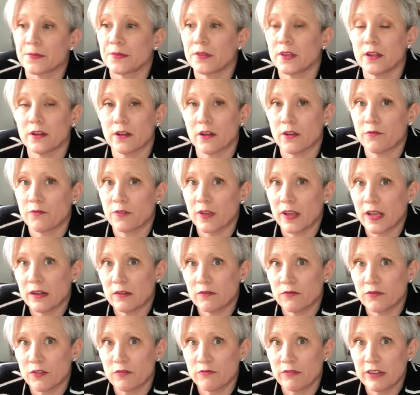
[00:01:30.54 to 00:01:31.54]
you know,
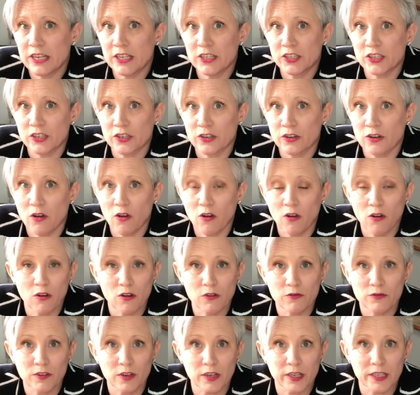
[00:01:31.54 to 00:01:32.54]
in the region
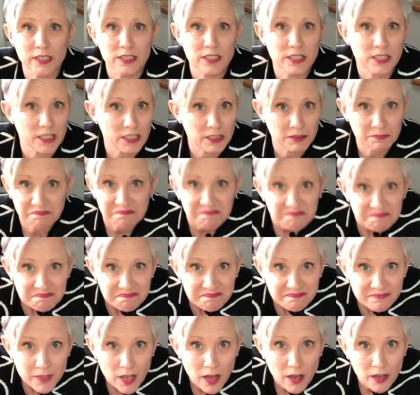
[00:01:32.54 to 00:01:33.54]
of
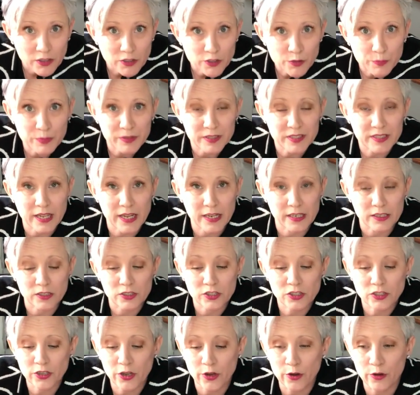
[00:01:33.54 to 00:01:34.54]

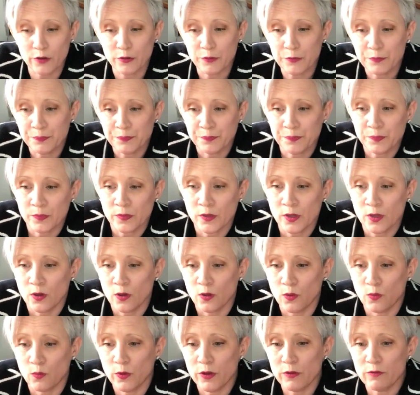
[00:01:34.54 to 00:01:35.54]
90-100%. So
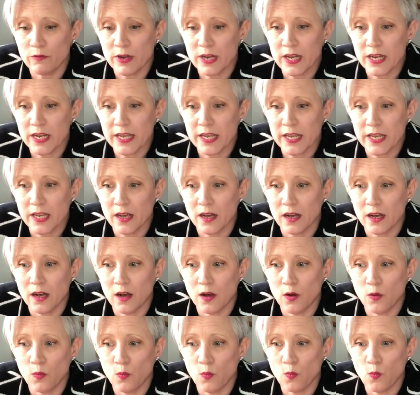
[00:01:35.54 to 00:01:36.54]
we really
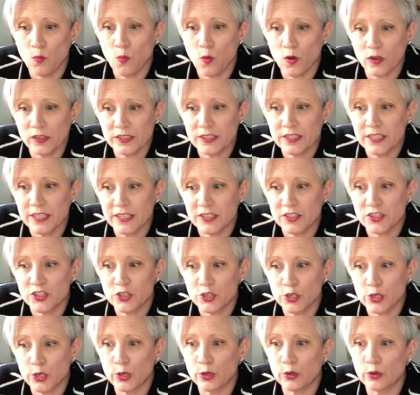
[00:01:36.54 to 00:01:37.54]
wanted
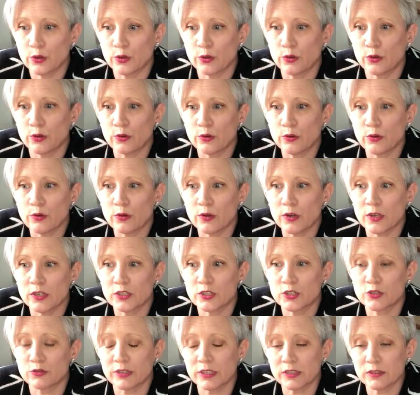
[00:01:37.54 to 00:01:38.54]
to
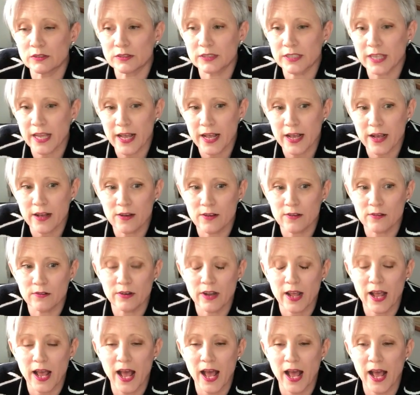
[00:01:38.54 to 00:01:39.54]
drill
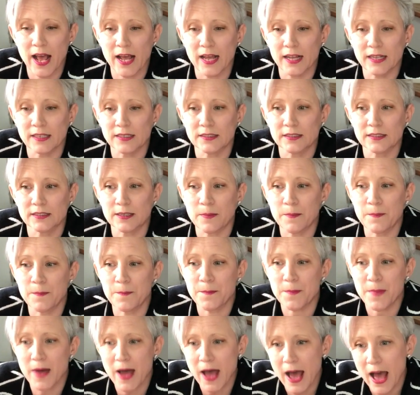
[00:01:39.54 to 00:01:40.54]
down and
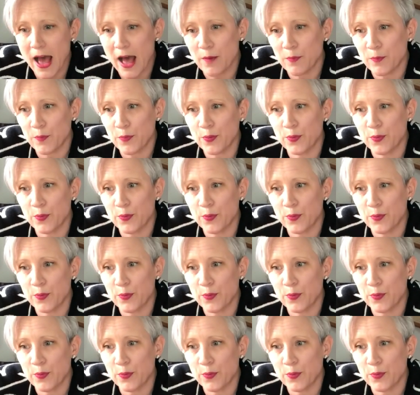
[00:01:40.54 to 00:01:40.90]
map